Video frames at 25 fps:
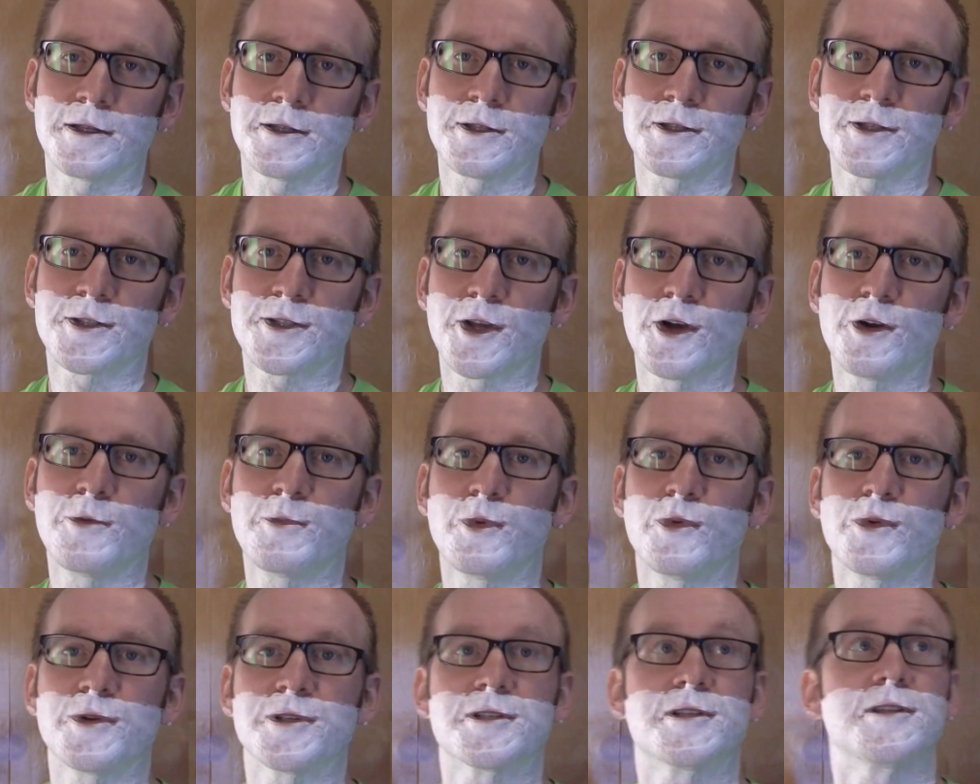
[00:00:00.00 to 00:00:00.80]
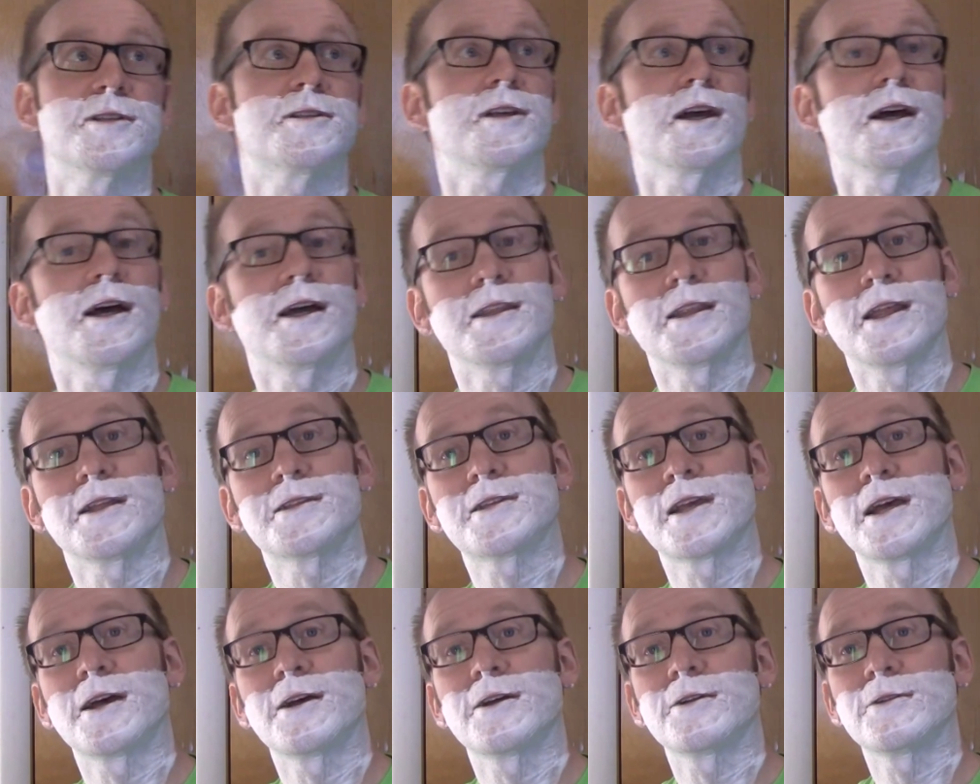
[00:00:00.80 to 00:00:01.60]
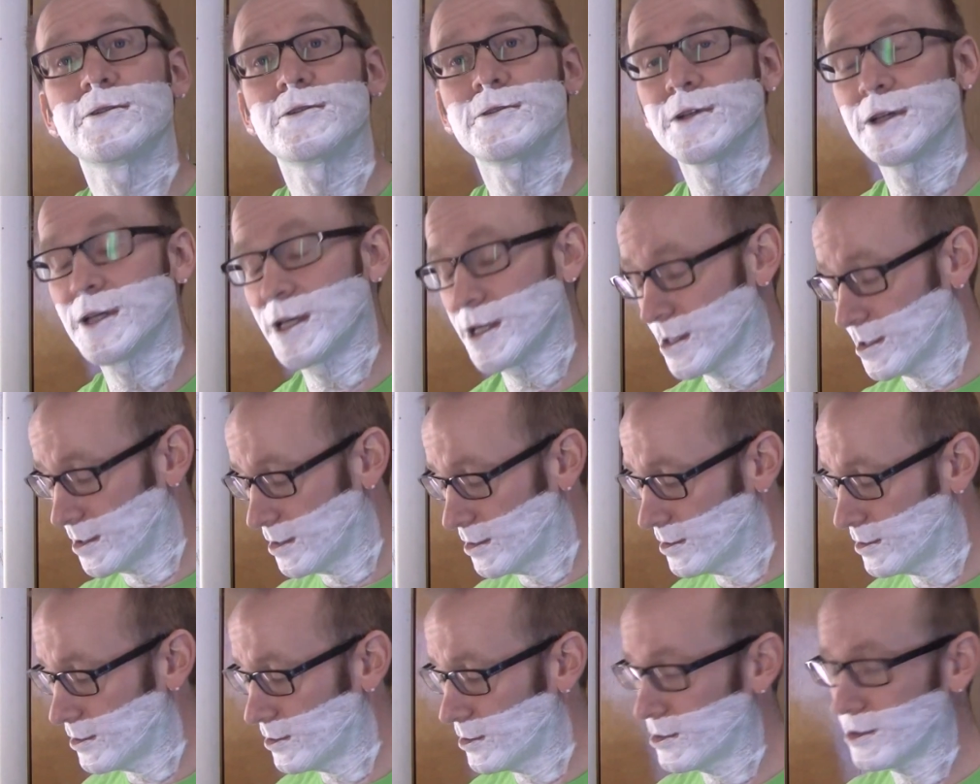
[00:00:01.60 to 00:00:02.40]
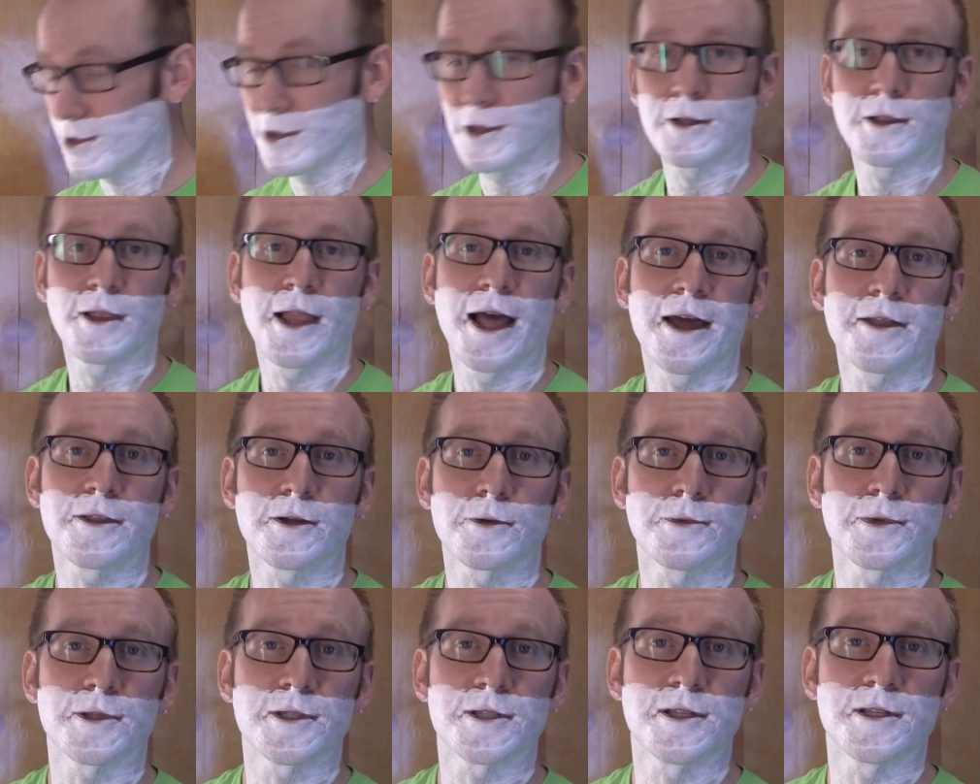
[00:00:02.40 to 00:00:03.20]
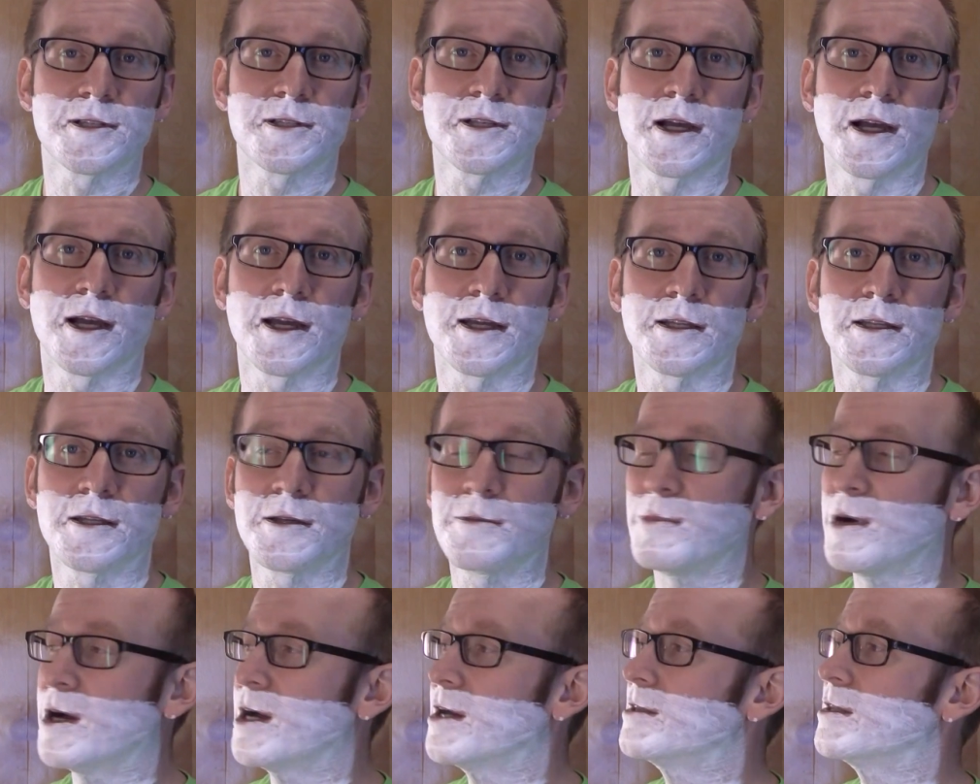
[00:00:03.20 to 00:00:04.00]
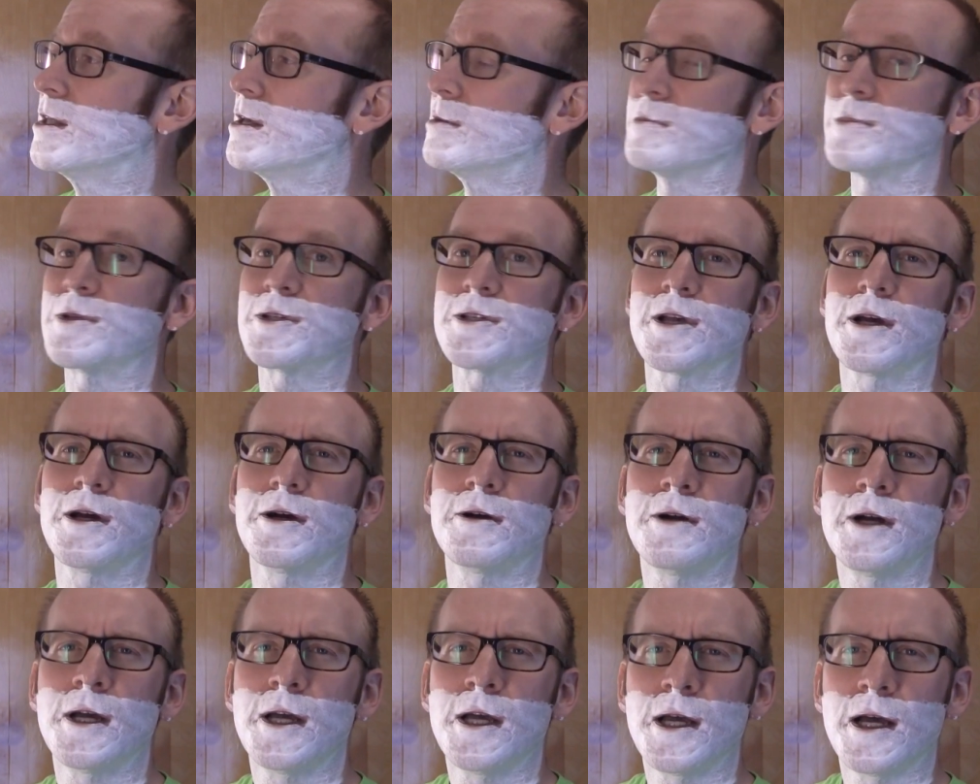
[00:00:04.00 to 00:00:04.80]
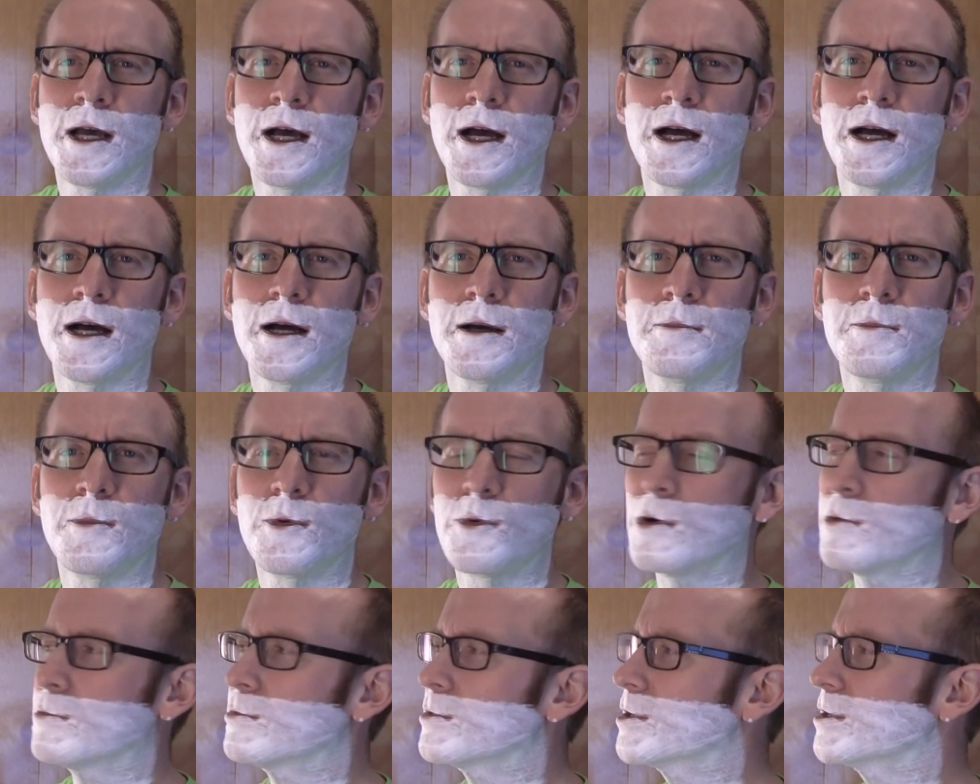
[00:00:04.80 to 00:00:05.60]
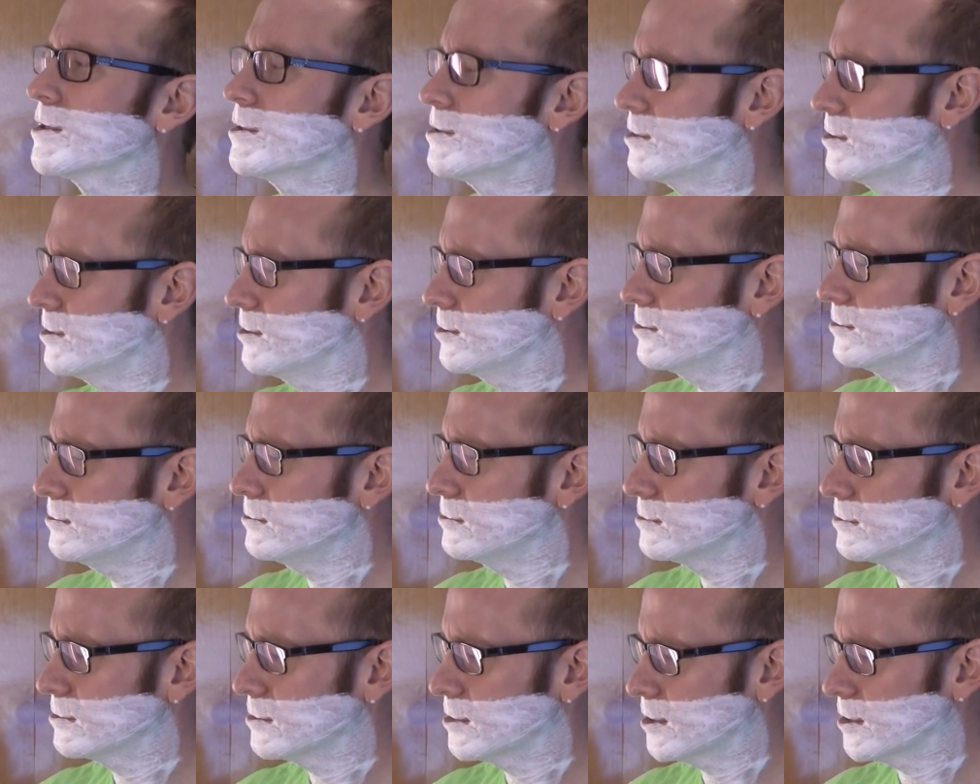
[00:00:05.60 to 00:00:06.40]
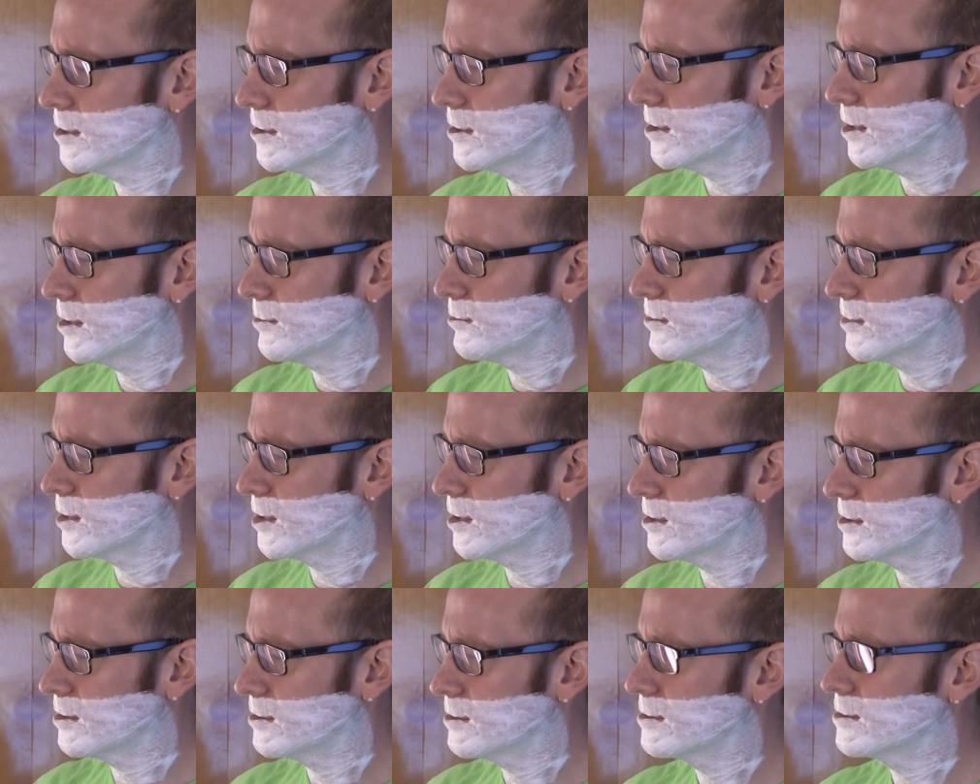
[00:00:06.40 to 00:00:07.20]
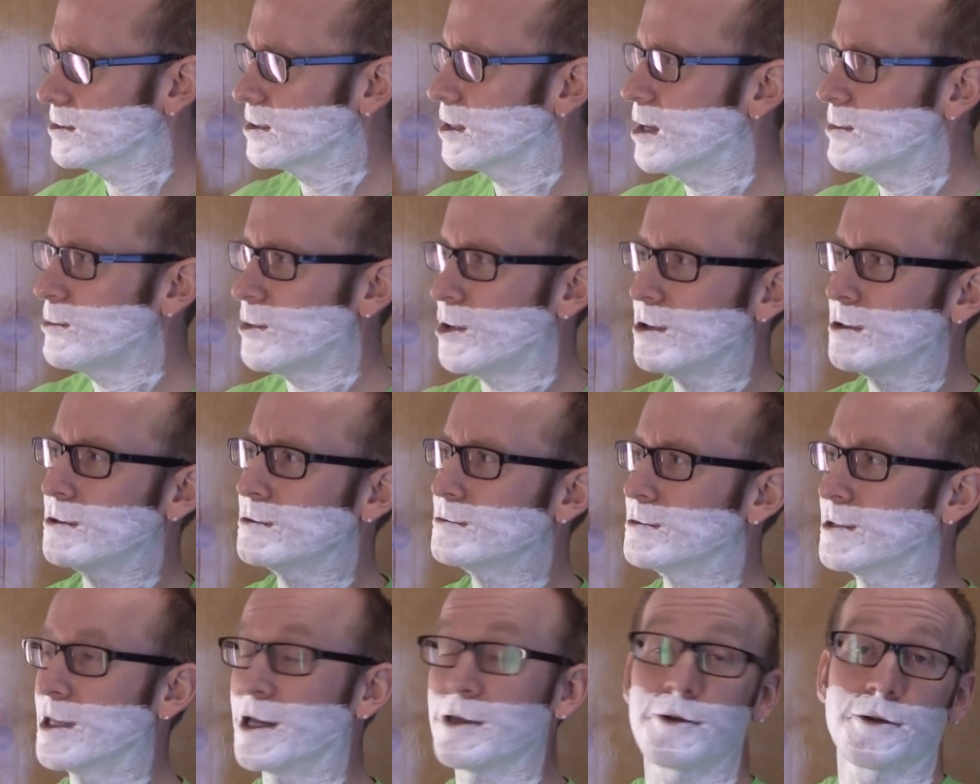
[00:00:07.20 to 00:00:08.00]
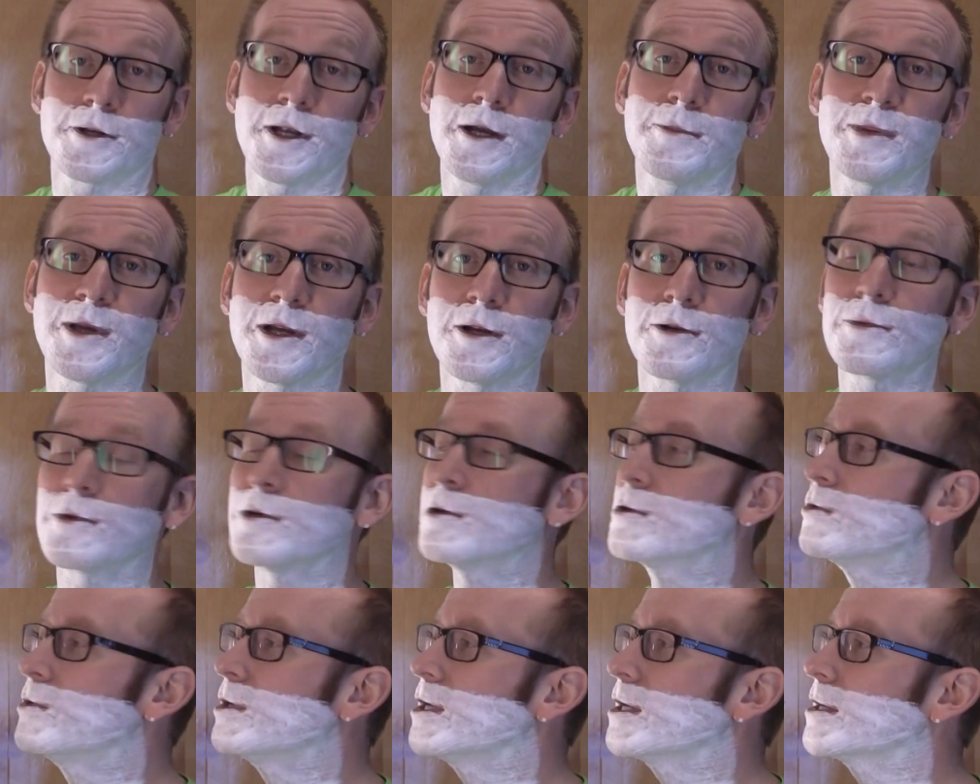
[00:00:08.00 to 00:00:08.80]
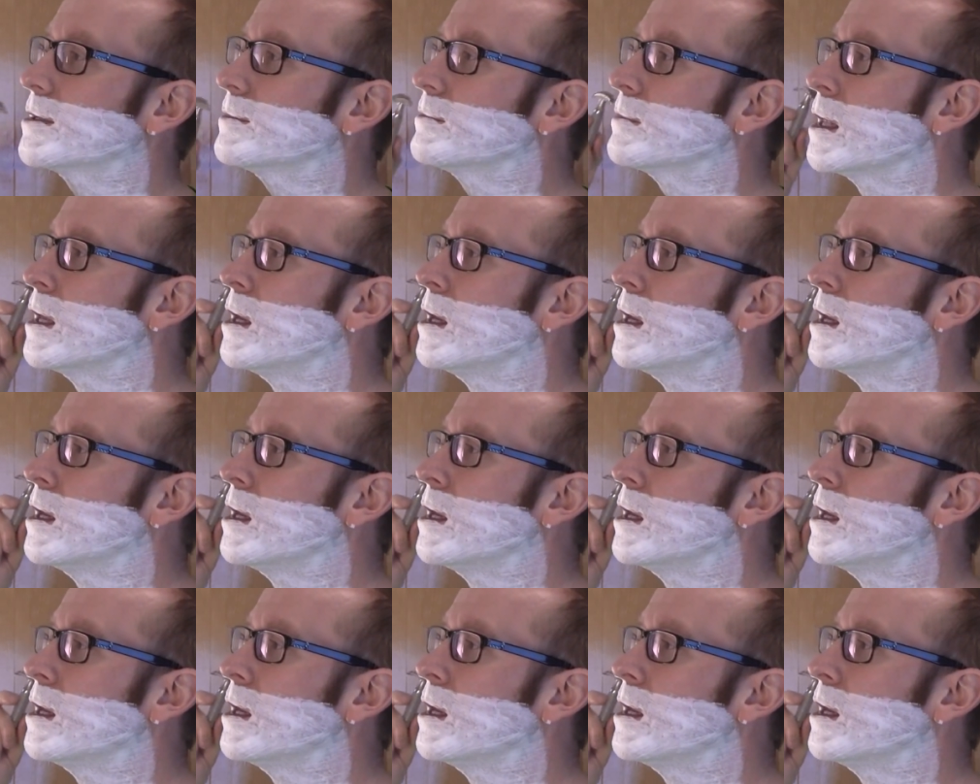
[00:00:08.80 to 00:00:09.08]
soap was designed. That's how the lather was designed by them. So what we're going to do, I'm all lathered up here real quick,